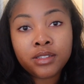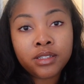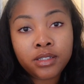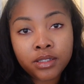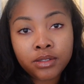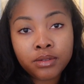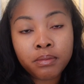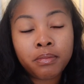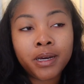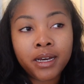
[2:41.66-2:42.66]
to
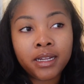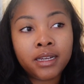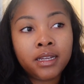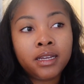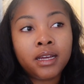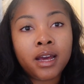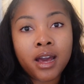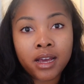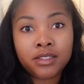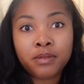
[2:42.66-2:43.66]
do, but
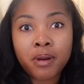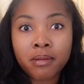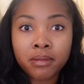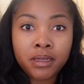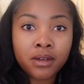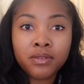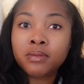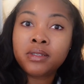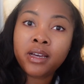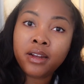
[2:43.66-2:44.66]
as you probably know
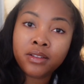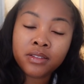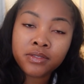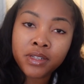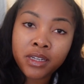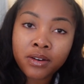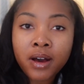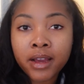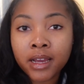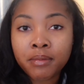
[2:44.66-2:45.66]
from the title of this video,
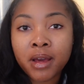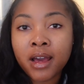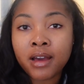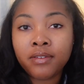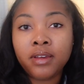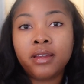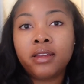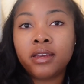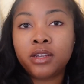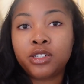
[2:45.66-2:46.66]
I am having
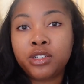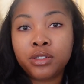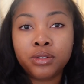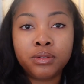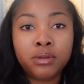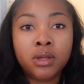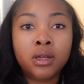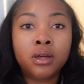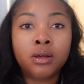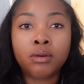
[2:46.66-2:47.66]
an issue
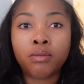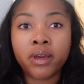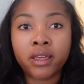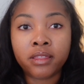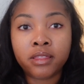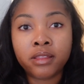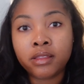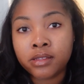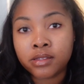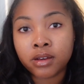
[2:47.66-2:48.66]
with
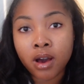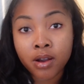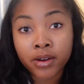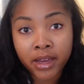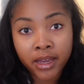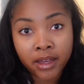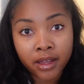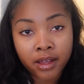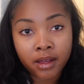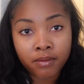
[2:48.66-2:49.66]
the
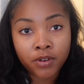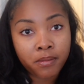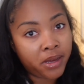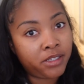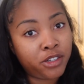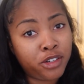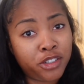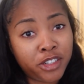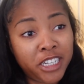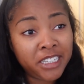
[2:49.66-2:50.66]
scarring um, from my
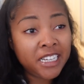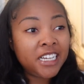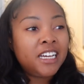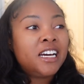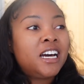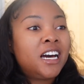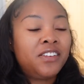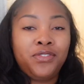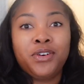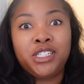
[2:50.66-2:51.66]
surgery,
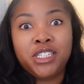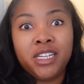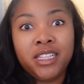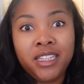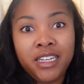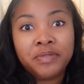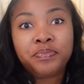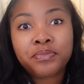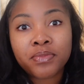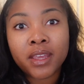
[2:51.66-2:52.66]
unfortunately.
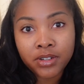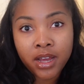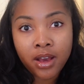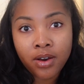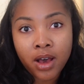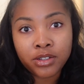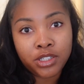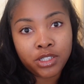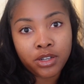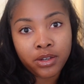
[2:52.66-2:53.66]
For now, I'll
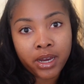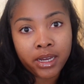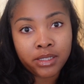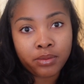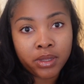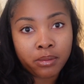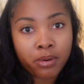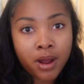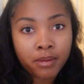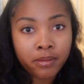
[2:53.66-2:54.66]
just show you guys what the
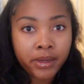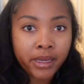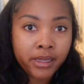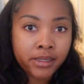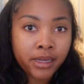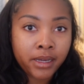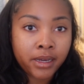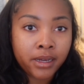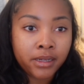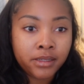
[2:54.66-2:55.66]
problem is
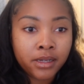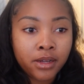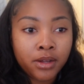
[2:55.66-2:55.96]
and